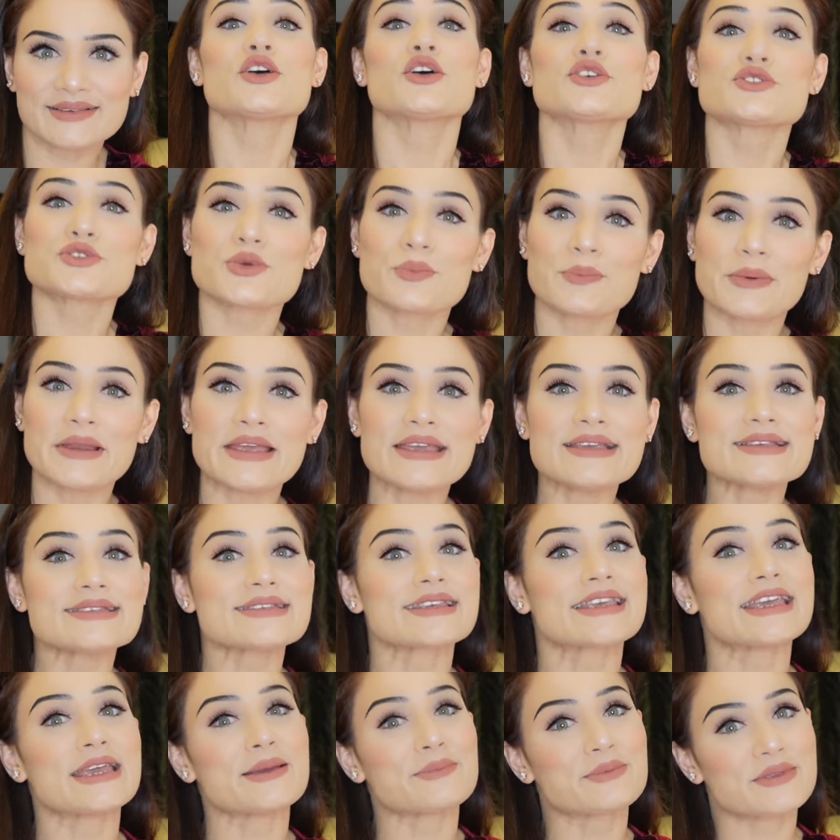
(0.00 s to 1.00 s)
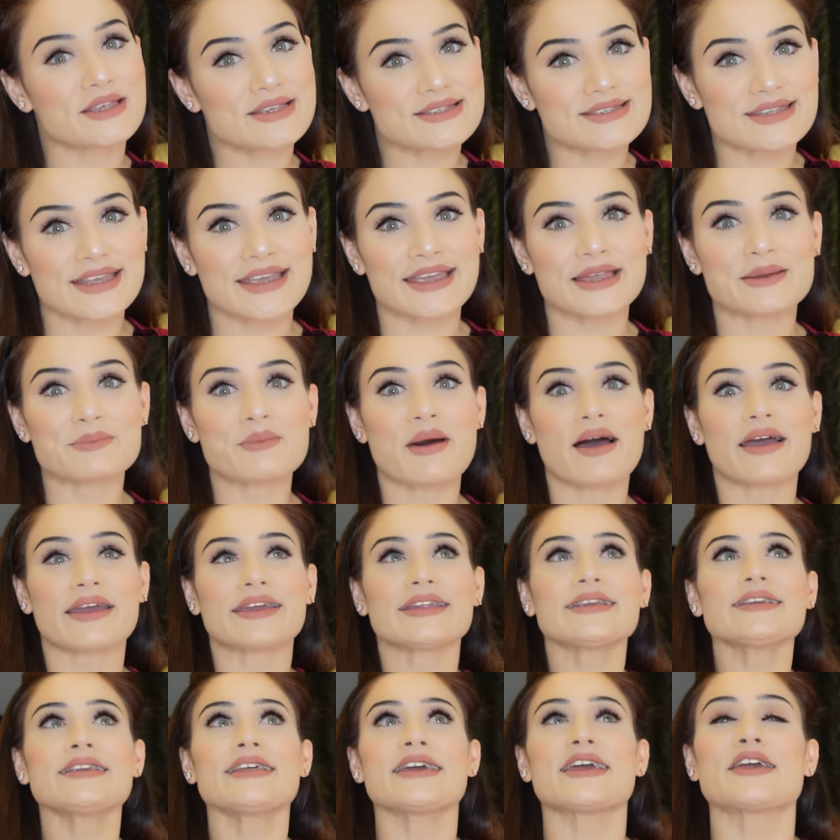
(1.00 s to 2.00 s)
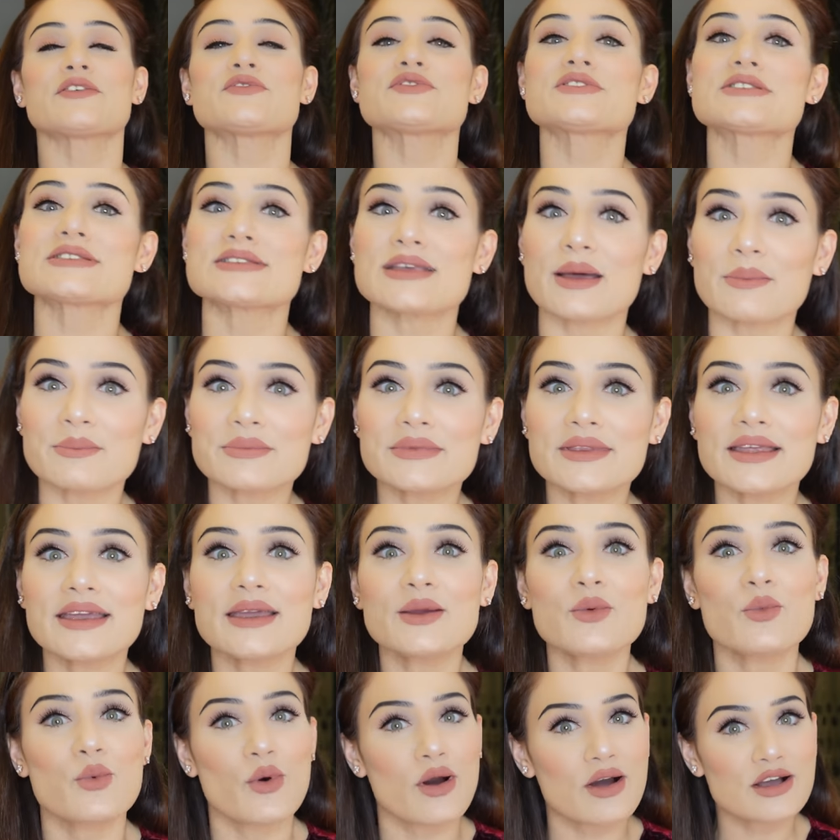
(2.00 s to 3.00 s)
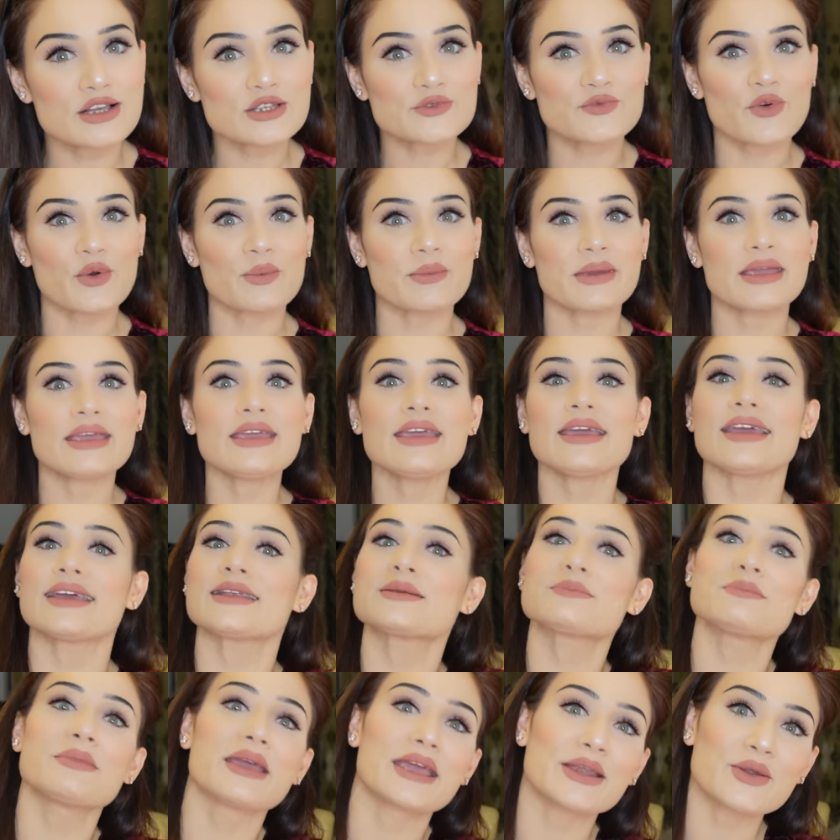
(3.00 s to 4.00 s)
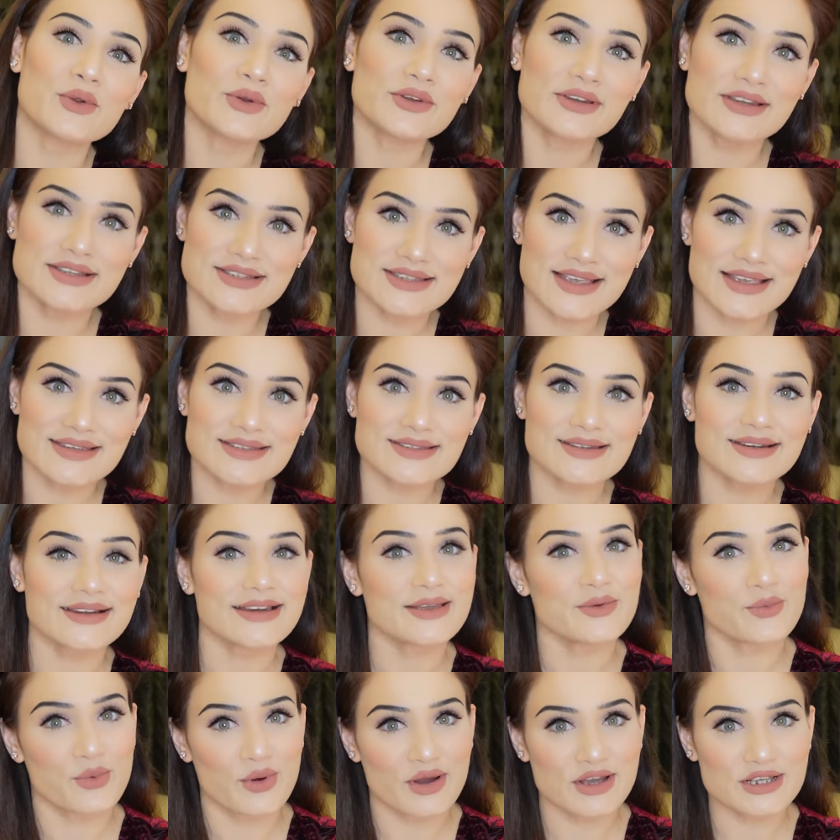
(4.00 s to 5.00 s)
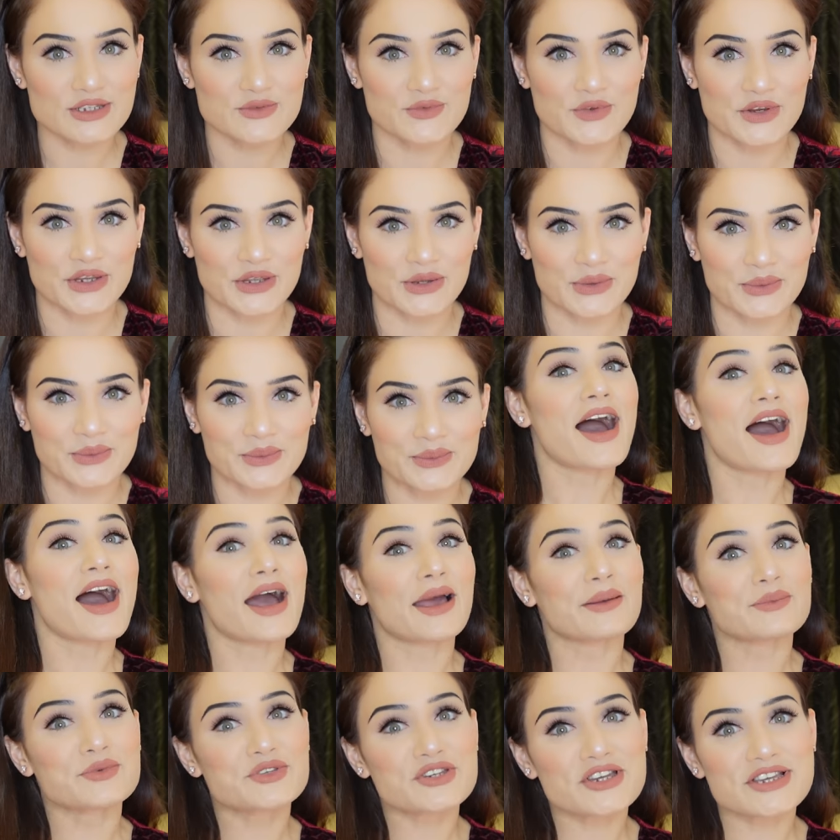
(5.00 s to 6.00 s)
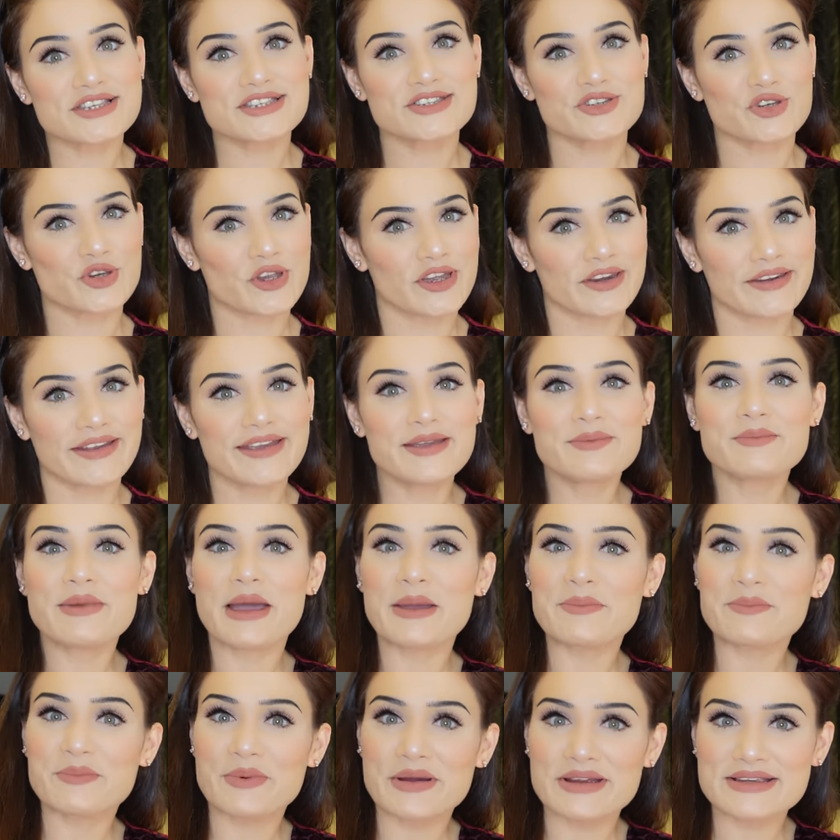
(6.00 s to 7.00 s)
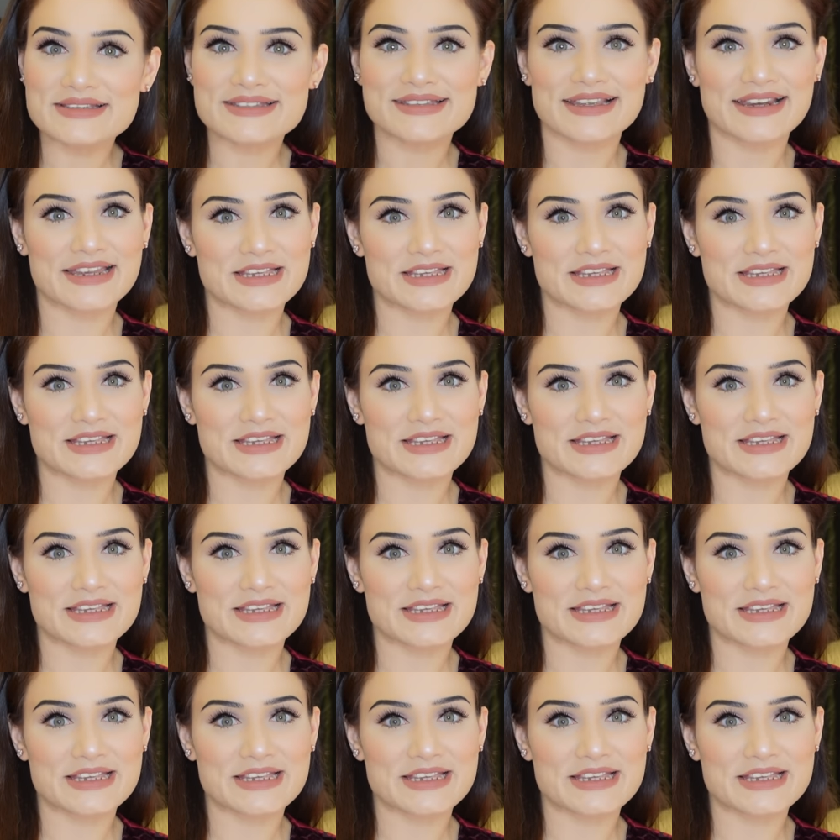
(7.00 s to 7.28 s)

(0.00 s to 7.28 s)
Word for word: So please keep this thing in mind. If something works for me, it may not necessarily works for you. I'm just sharing my personal